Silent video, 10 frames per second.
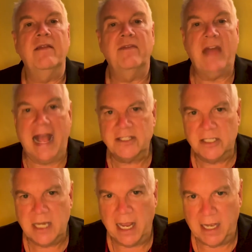
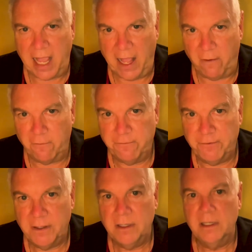That's an
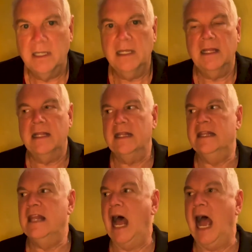elf.
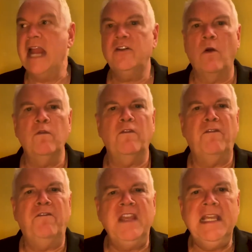I don't
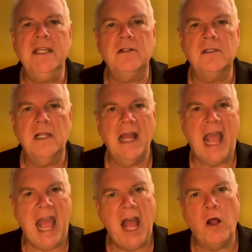feel
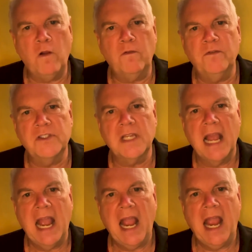elves
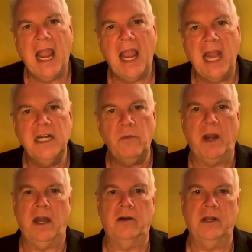
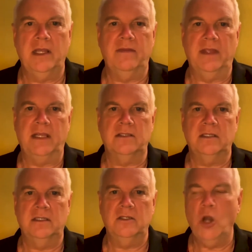anywhere in this.
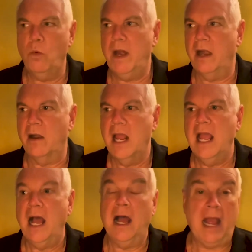Nowhere.
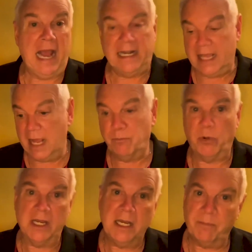And again,
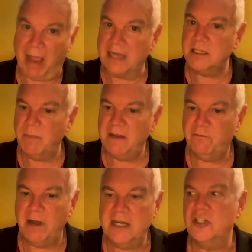bringing it back to my
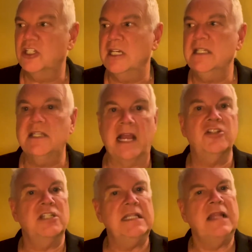friend, she said
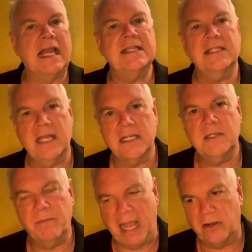she likes this
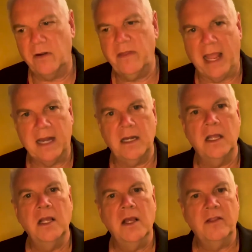better than
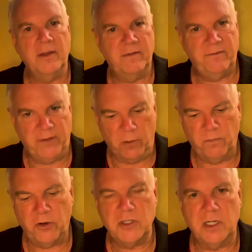the film
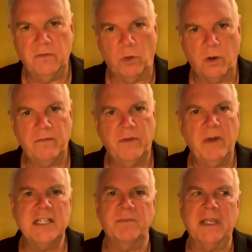version of Lord of the
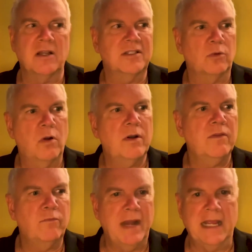Rings, because Lord of the
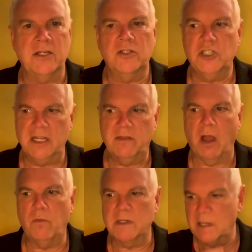Rings, she
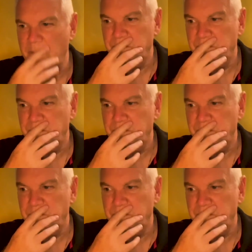thought was,